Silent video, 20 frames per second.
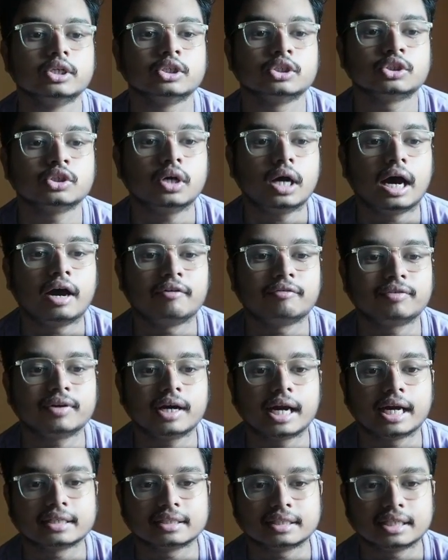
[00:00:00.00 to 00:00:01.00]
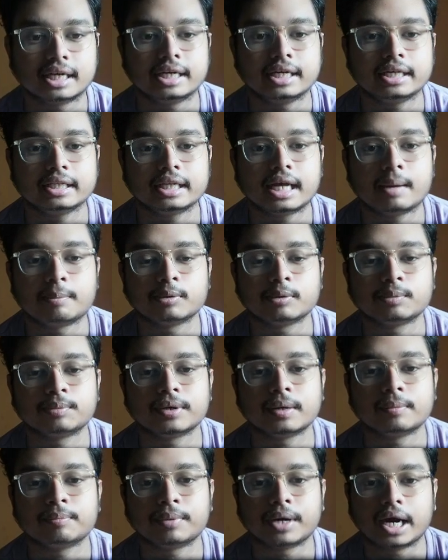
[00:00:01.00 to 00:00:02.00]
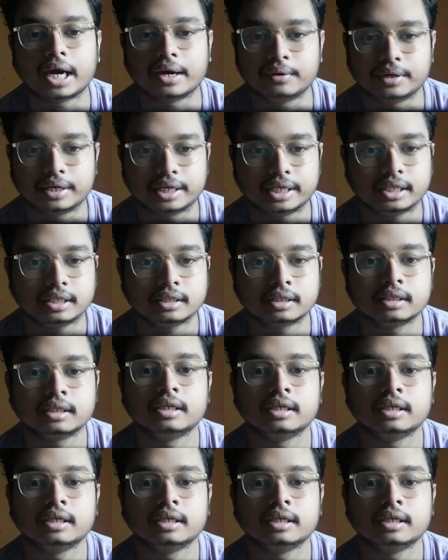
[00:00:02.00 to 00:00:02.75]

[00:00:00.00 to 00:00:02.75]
so after assigning the appropriate priority,